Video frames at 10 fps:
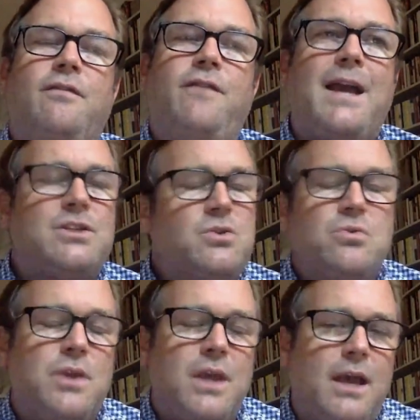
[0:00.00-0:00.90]
Facts and
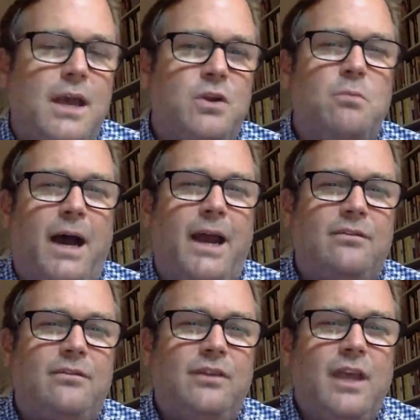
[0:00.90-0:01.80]
truth have no
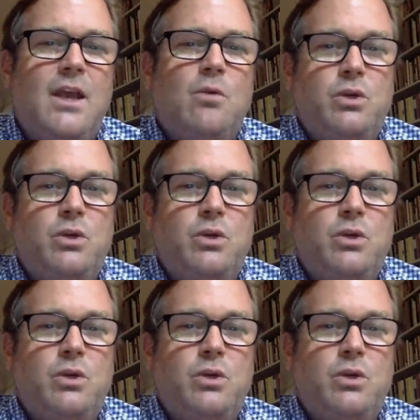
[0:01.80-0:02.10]
bias.